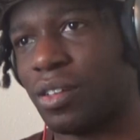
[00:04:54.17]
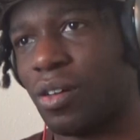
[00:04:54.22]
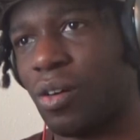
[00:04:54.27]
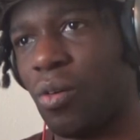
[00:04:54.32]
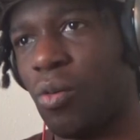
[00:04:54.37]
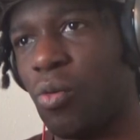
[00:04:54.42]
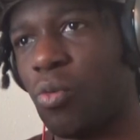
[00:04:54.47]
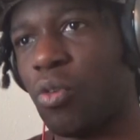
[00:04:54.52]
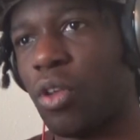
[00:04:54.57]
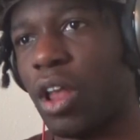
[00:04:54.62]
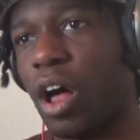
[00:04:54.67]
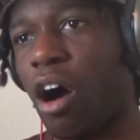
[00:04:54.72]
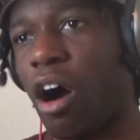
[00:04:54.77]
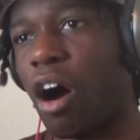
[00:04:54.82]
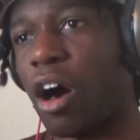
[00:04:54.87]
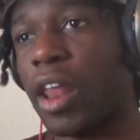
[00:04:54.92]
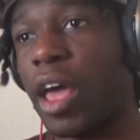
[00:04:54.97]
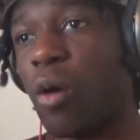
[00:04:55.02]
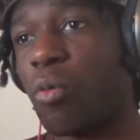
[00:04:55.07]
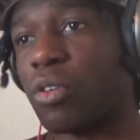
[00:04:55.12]
Oh,
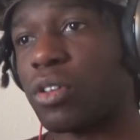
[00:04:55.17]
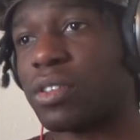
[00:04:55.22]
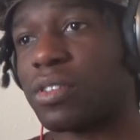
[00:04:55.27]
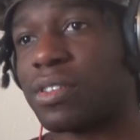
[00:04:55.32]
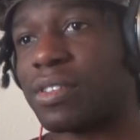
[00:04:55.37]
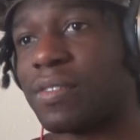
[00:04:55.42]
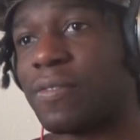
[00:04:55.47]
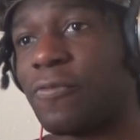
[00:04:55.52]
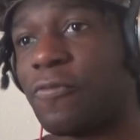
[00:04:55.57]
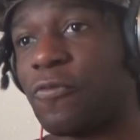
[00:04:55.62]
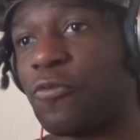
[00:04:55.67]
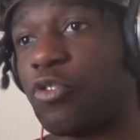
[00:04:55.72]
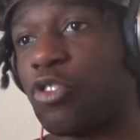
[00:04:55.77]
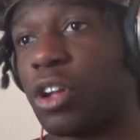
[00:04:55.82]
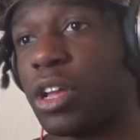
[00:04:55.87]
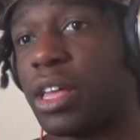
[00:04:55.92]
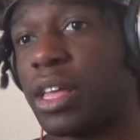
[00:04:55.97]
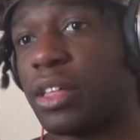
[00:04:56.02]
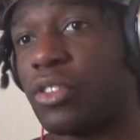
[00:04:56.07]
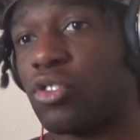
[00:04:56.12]
oh, that was
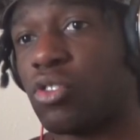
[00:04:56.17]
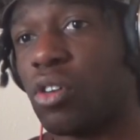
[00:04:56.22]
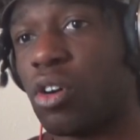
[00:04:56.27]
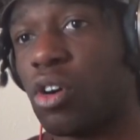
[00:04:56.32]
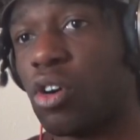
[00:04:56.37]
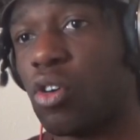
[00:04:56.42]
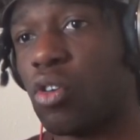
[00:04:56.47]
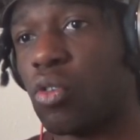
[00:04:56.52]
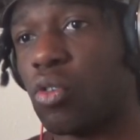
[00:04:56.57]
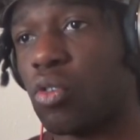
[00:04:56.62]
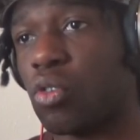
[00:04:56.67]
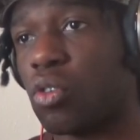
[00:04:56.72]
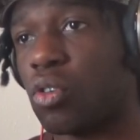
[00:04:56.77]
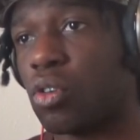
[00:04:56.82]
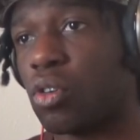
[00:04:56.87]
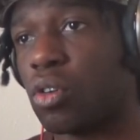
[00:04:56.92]
freaking thorough.